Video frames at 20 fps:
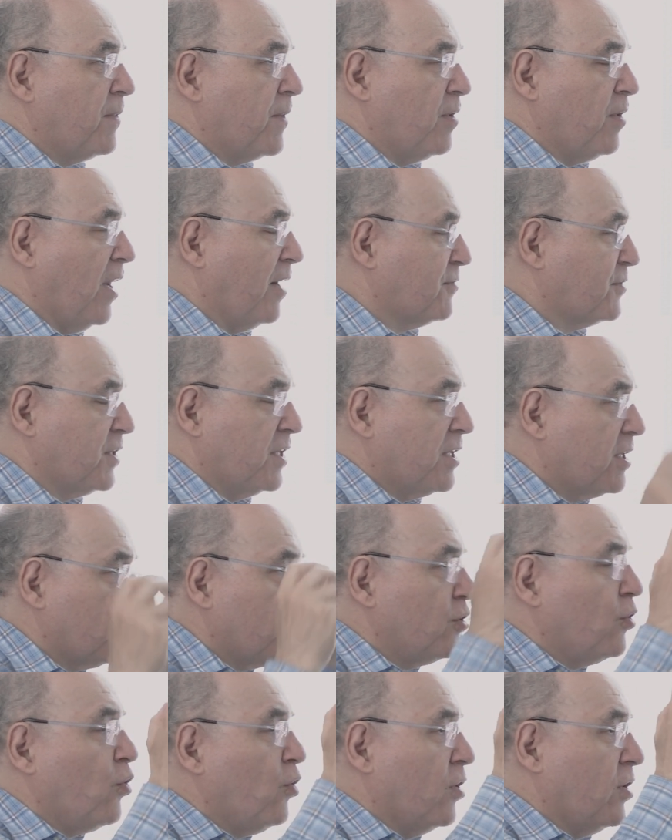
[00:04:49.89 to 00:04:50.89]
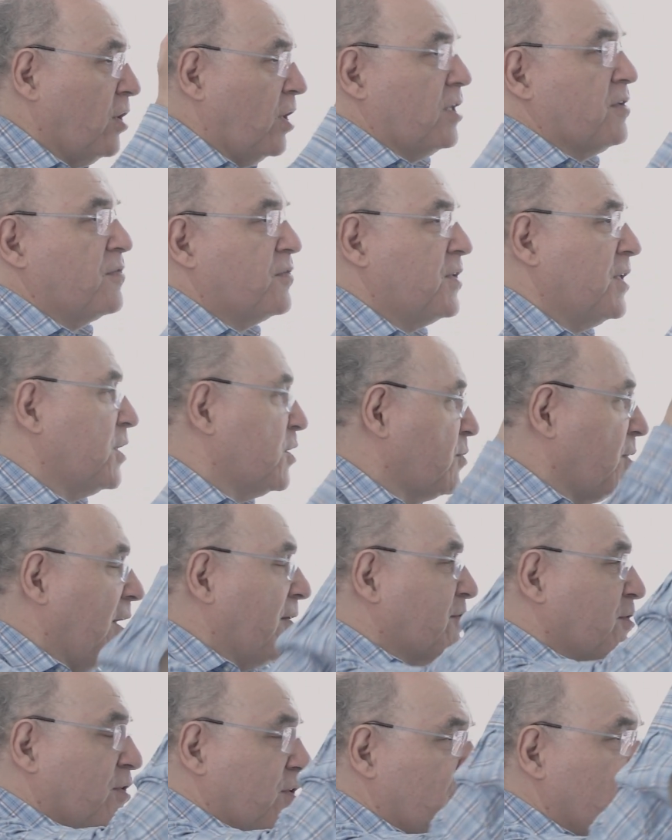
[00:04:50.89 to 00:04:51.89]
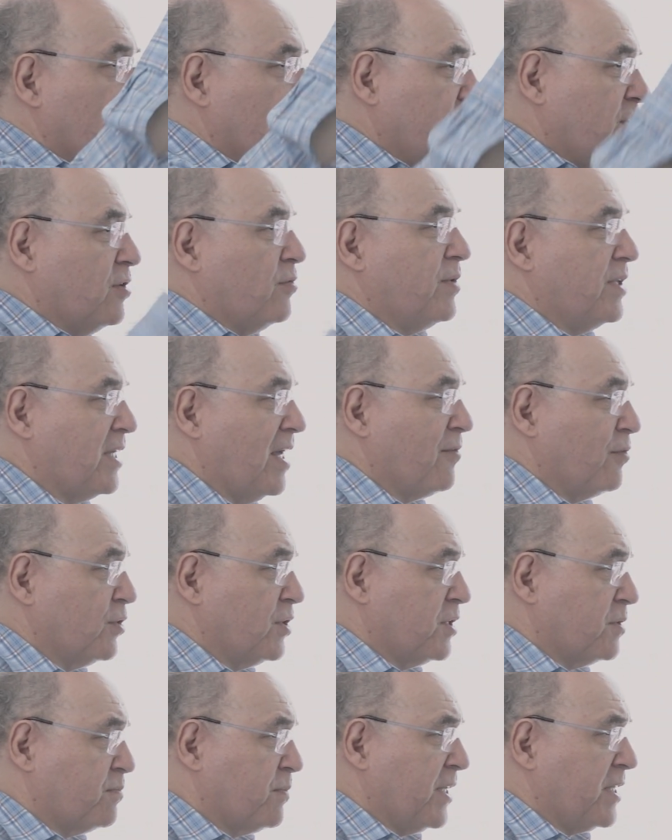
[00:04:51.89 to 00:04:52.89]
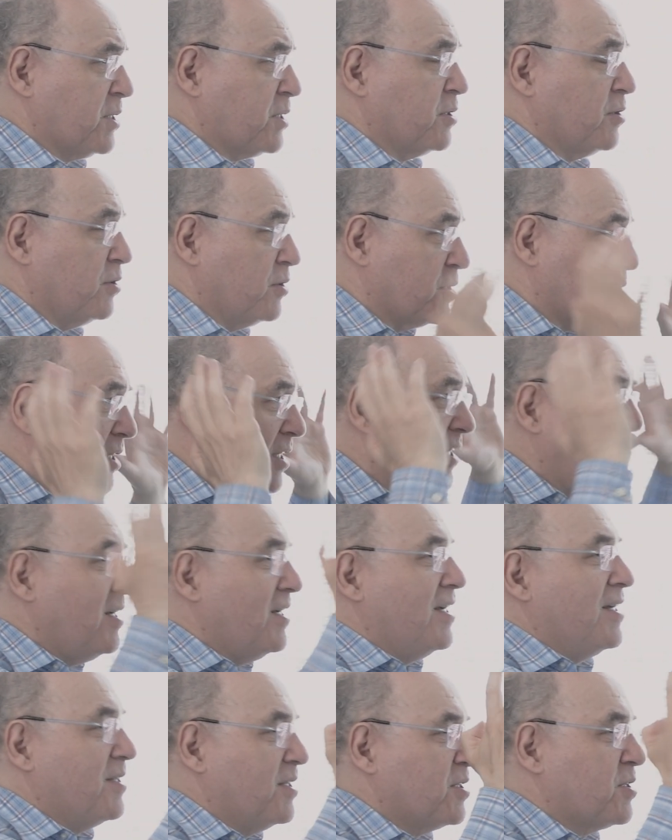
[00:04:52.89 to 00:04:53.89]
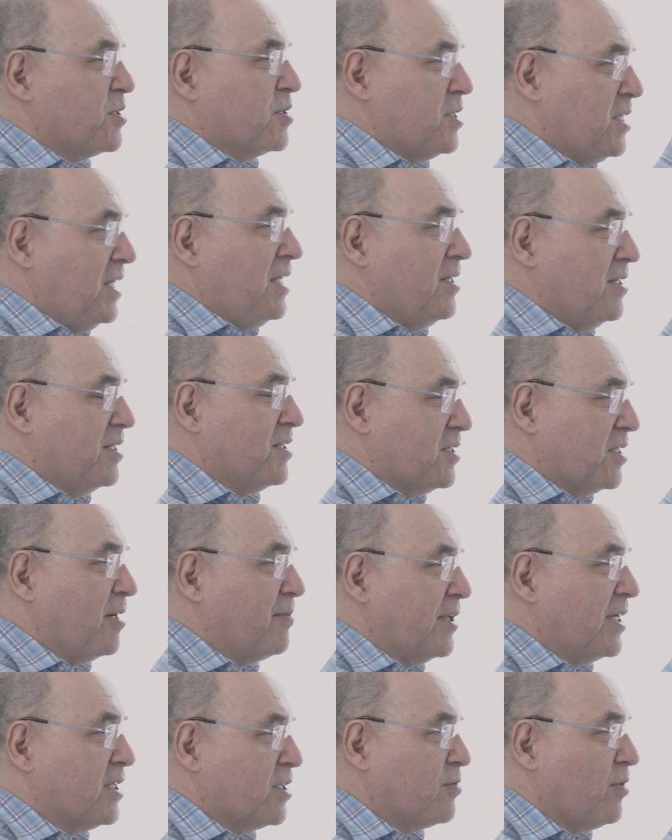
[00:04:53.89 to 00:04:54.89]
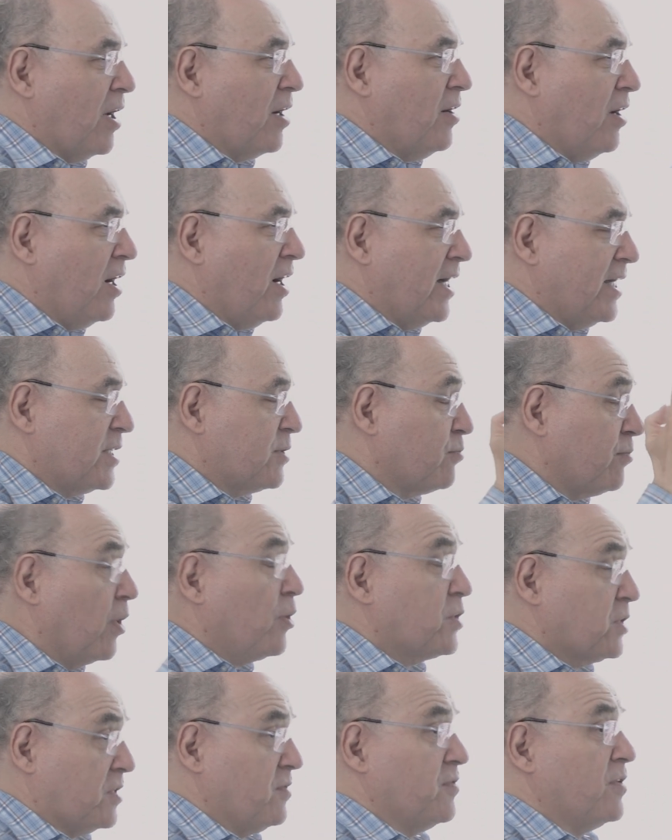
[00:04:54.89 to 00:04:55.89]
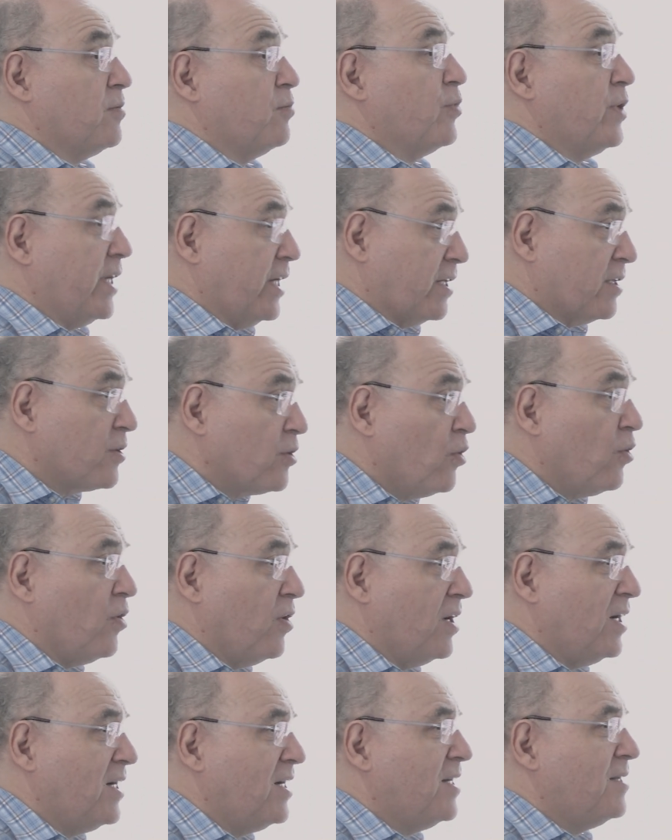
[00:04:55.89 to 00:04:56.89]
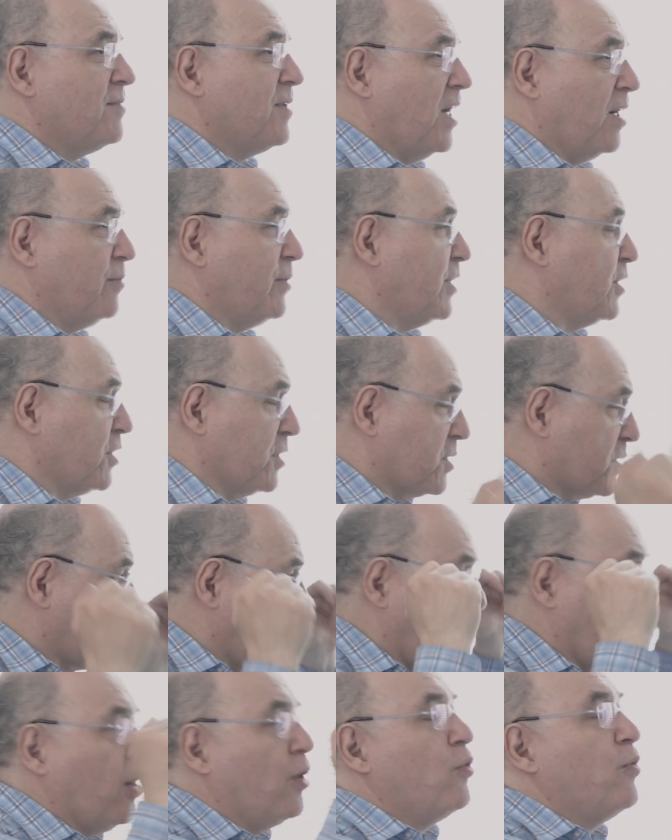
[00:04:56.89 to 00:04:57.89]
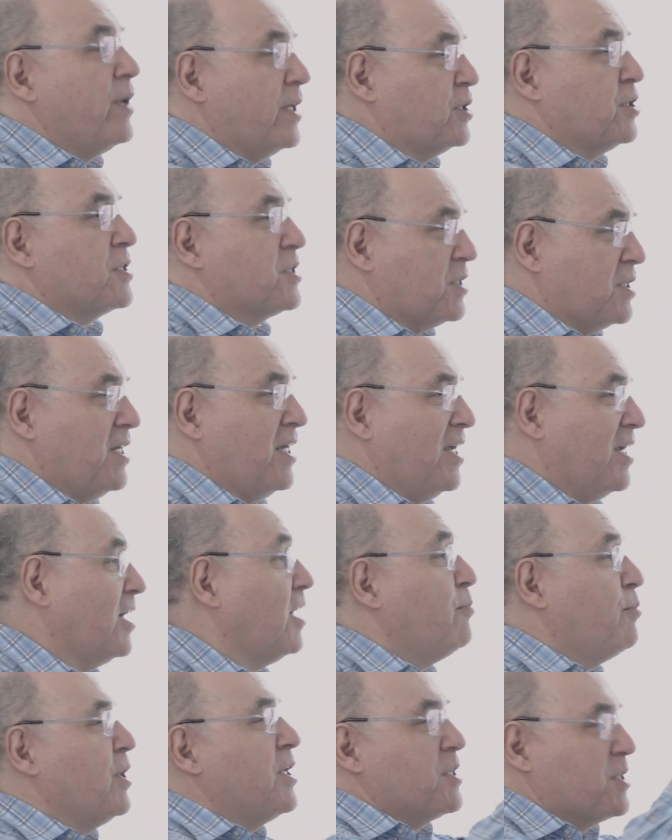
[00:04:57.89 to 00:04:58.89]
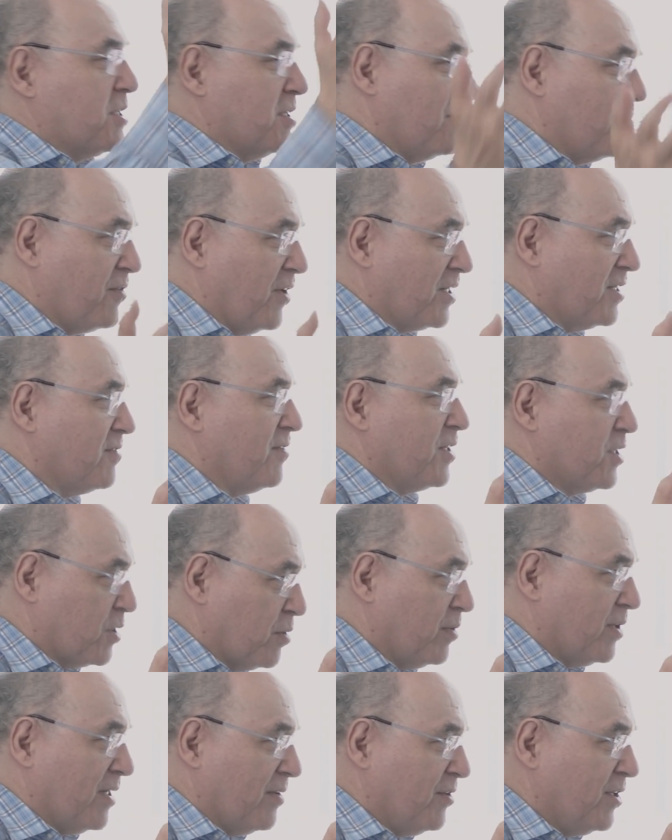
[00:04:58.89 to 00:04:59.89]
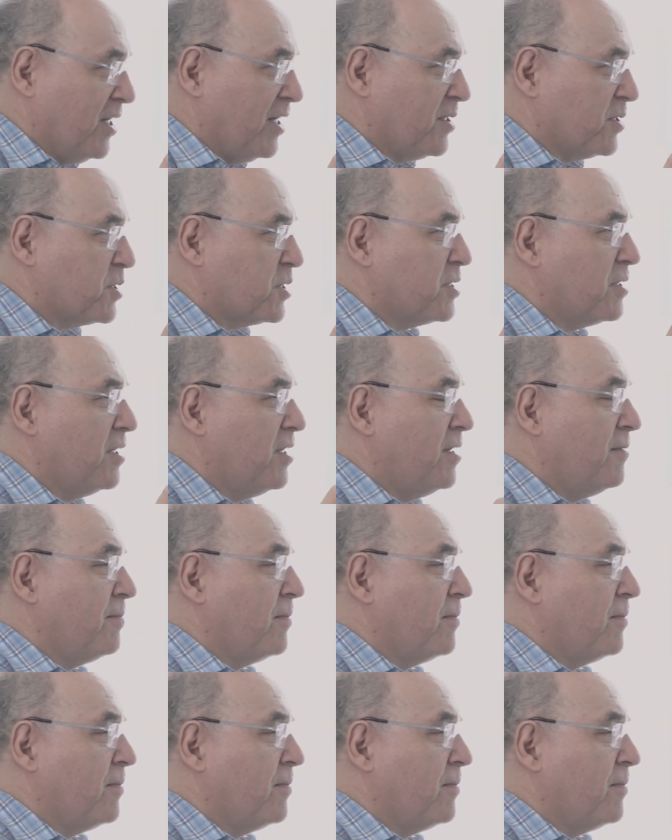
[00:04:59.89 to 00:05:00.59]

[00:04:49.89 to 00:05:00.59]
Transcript: you have to ignore a lot of things we have to ignore you know we have all these pixels in the scene that's coming into our eyes most of them we ignore and we just say oh we're just seeing a person in front of us or whatever else